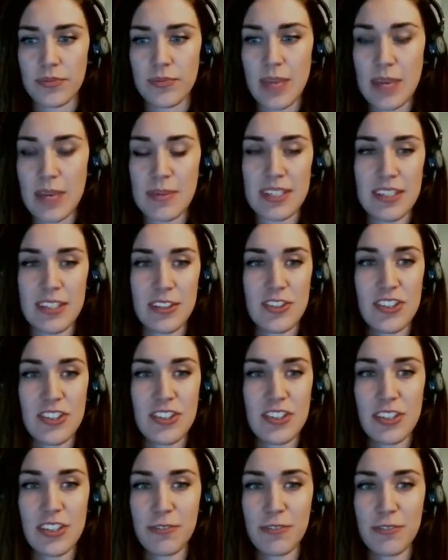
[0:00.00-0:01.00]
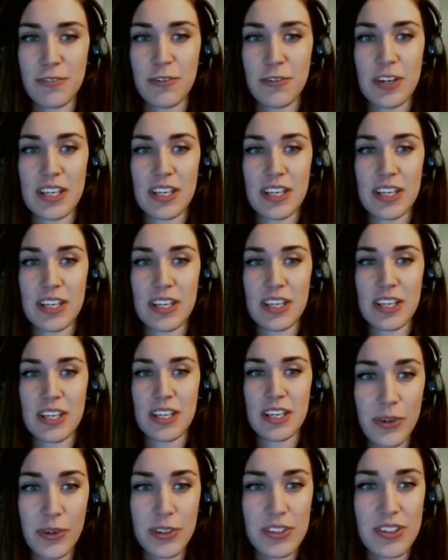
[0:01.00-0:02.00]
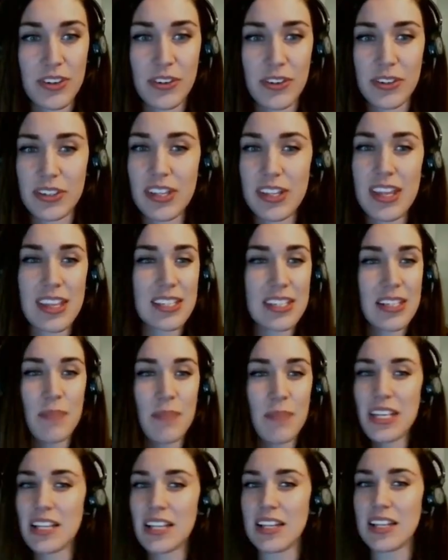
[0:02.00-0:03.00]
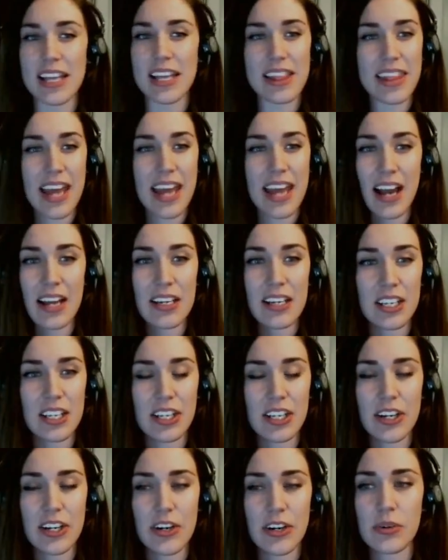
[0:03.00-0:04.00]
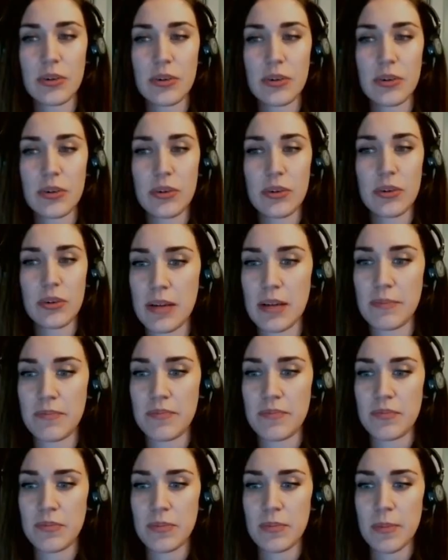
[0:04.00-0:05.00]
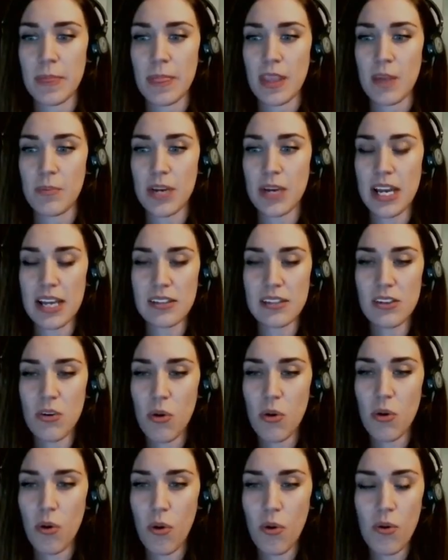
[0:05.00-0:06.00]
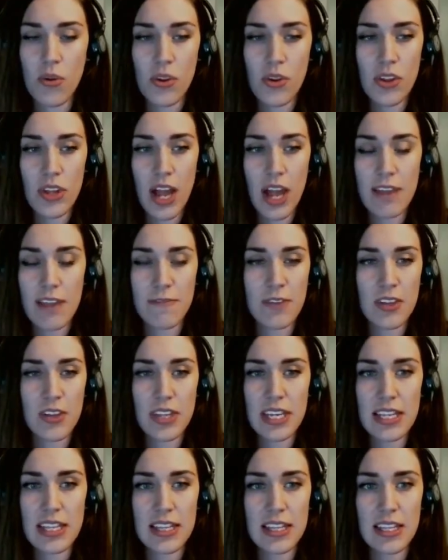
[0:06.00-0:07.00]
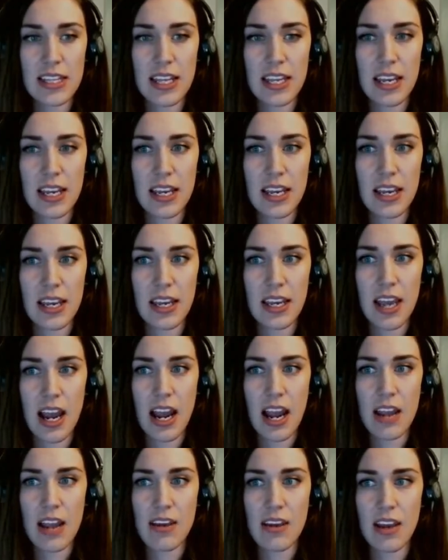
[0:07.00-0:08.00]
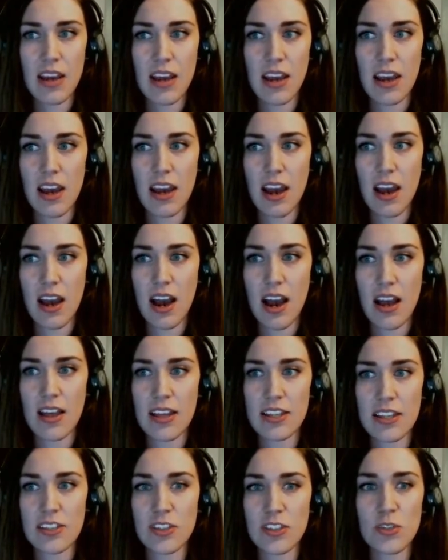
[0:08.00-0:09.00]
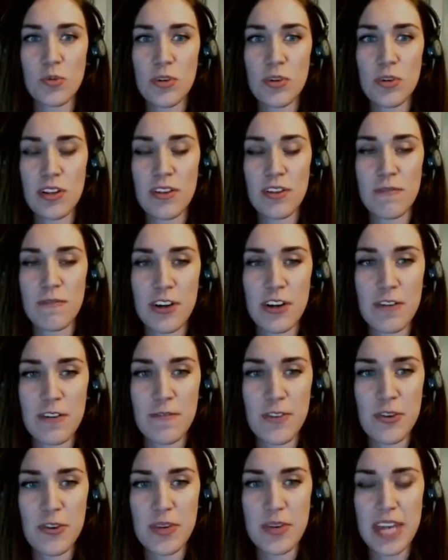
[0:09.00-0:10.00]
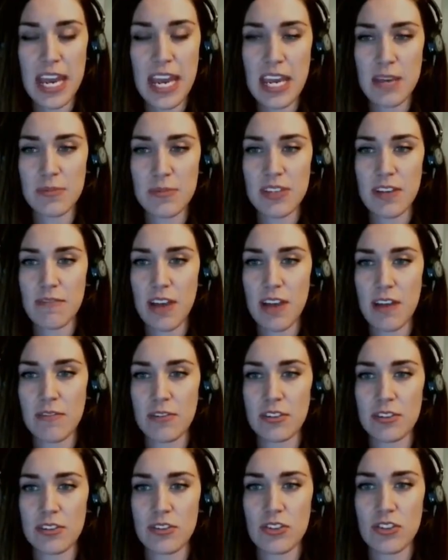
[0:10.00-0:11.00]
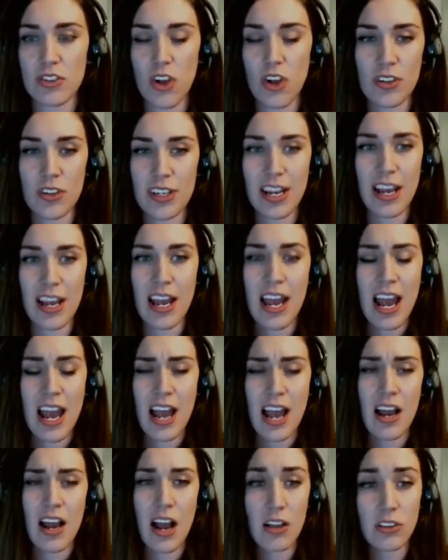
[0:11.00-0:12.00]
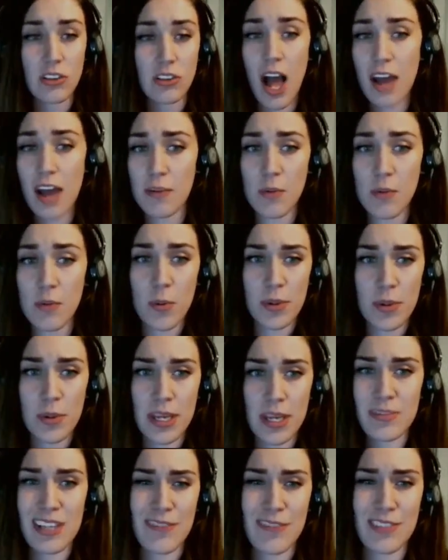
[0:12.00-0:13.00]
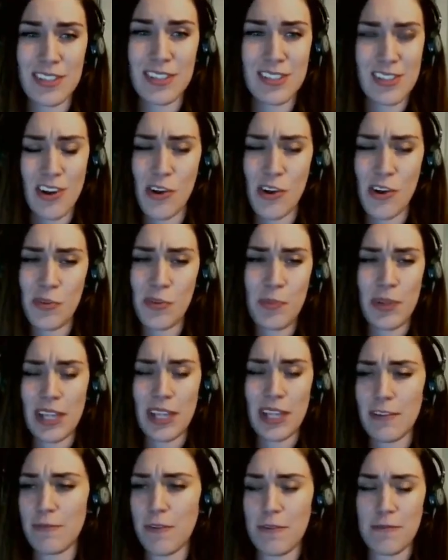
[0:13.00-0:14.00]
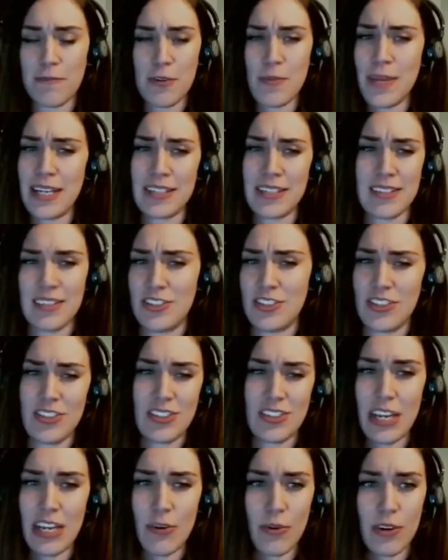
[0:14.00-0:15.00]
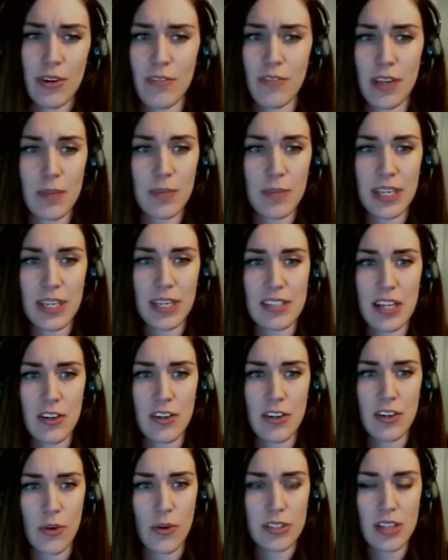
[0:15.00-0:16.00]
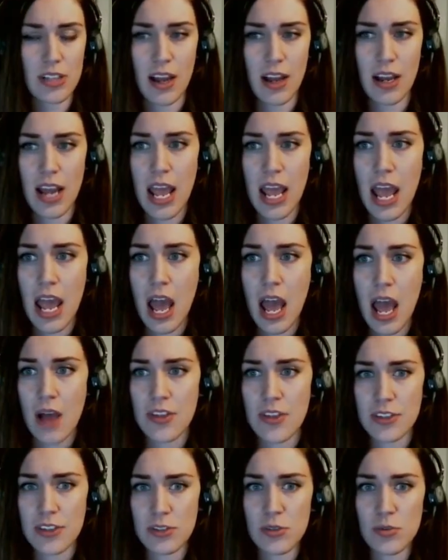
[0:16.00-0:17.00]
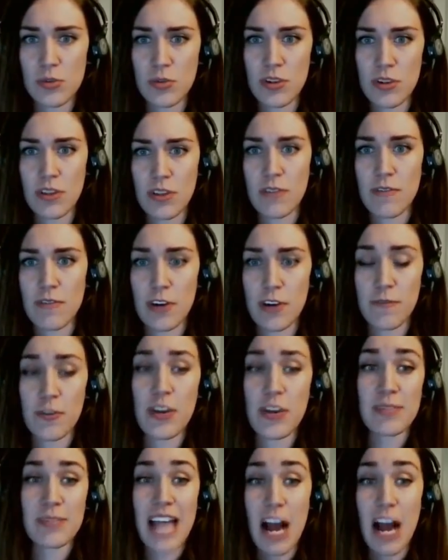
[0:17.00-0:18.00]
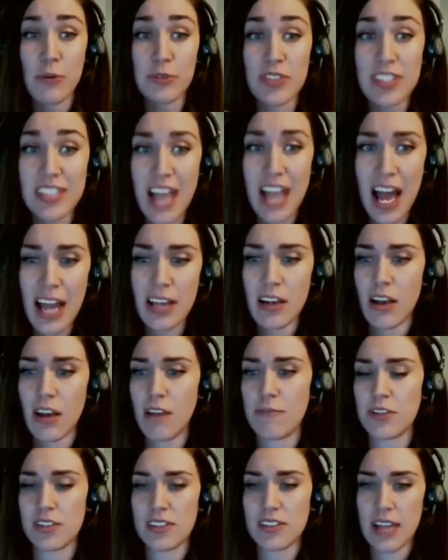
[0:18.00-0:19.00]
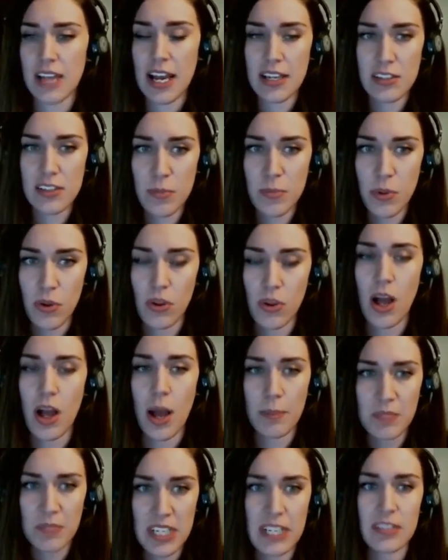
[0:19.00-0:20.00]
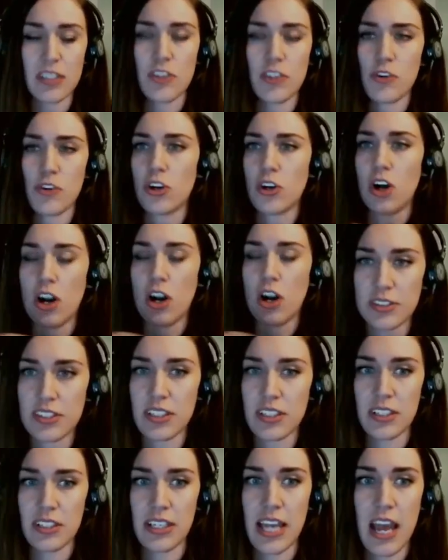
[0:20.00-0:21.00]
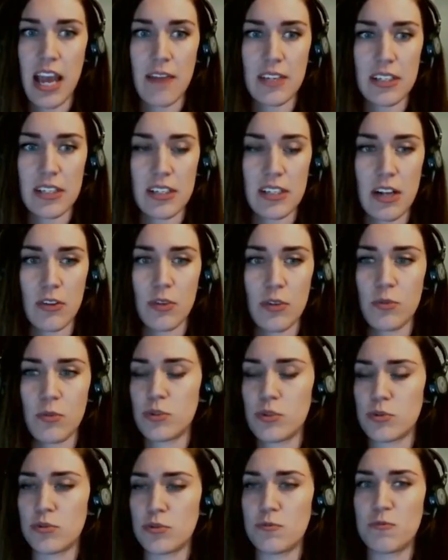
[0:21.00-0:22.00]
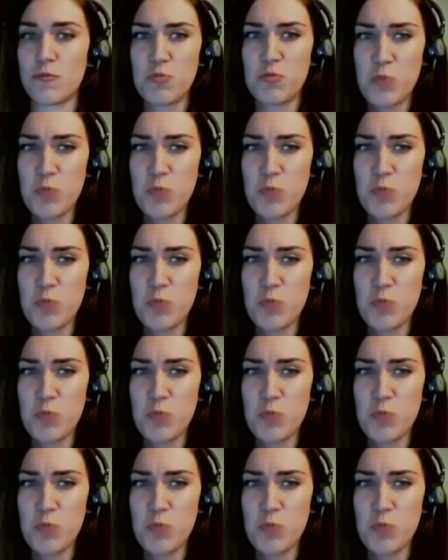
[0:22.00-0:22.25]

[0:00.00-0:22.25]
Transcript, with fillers: maybe just different gear or, or something like that, you know. Um, but as a whole, I feel like I this is one of the very few games I've ever installed, and I, a lot of mobile games I've installed, play it for a few minutes and just get rid of it because I know mm-hmm. it's not. This is one of the very few games outside of the sizable updates that you're constantly having to download, which was